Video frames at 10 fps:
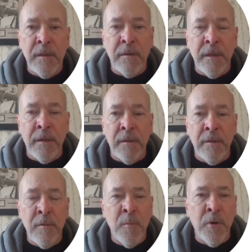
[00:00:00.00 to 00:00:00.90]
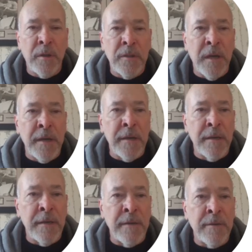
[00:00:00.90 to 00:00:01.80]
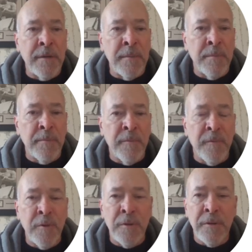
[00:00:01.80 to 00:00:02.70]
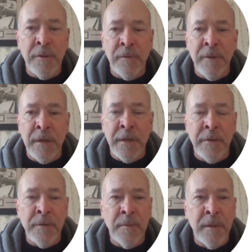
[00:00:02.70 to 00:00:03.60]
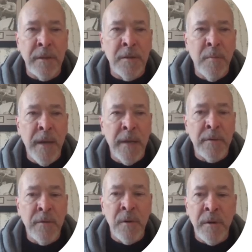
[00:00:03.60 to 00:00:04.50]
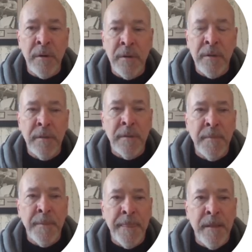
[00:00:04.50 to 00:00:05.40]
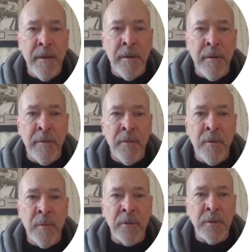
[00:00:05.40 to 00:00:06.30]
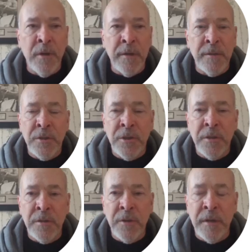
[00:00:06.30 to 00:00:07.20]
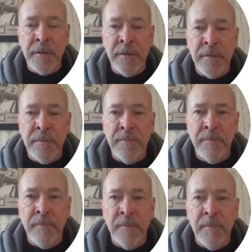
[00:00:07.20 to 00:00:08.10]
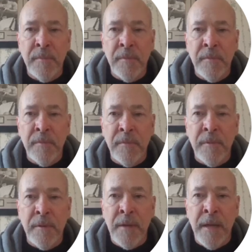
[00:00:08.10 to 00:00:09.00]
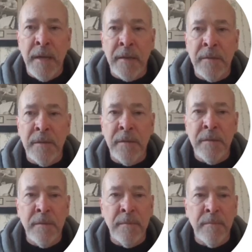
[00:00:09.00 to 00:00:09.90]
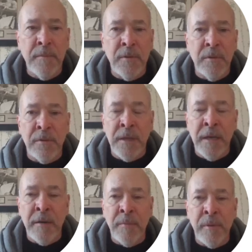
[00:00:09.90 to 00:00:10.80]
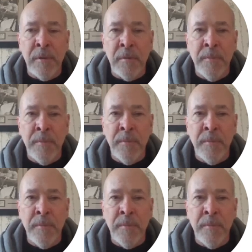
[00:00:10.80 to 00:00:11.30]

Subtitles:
It'll get a little more exciting in some future videos. Let's go back to our normal stress, shear stress axes. Scoot that up a little